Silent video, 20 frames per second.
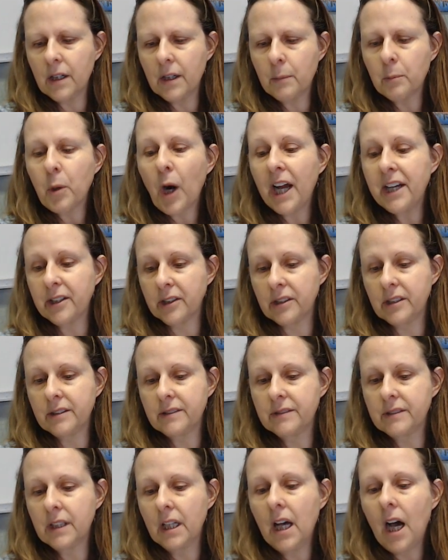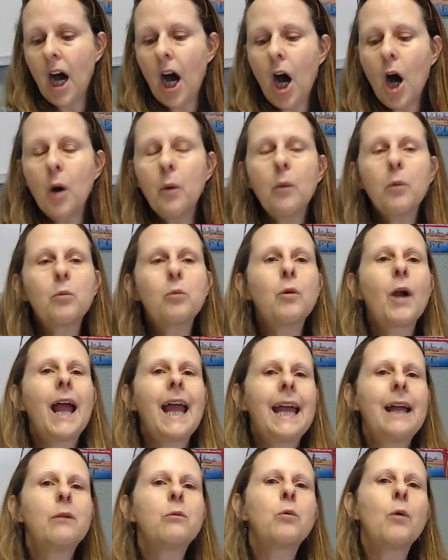Bridle. Oh, ra
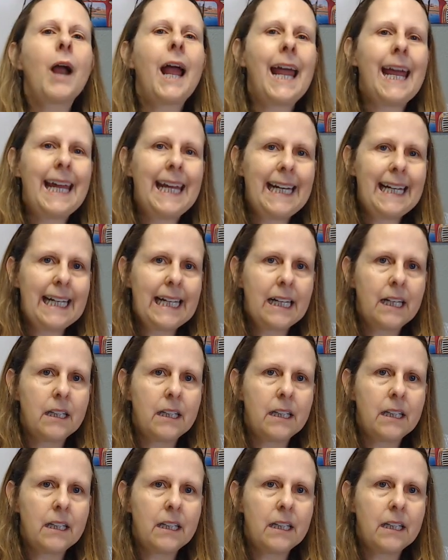rein.